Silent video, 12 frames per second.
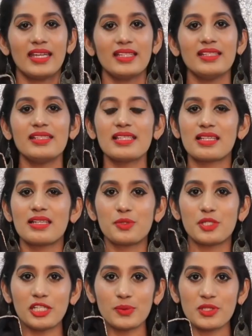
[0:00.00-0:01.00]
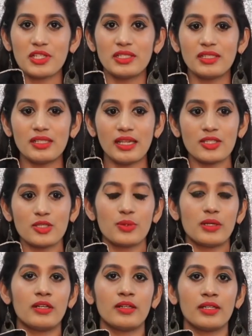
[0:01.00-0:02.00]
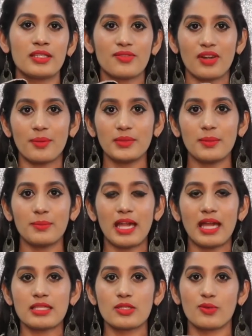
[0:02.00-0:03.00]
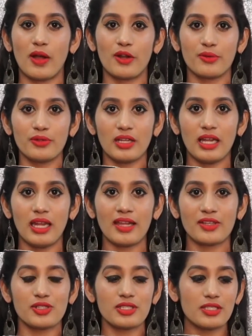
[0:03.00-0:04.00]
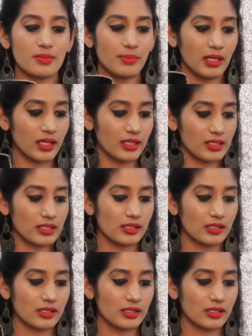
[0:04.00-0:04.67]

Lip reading: In the description it was written as it's from the brand Swaron collections, but